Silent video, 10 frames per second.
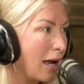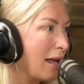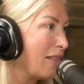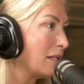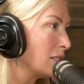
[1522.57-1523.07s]

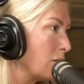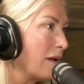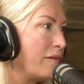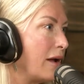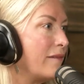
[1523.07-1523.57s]
That's
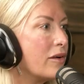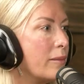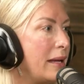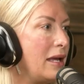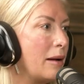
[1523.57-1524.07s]
really fun for
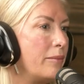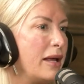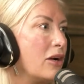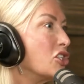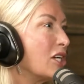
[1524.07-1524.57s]
me. I'm
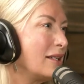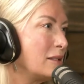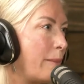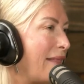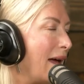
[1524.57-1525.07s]

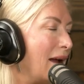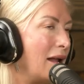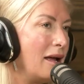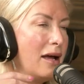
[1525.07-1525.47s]
energized by that.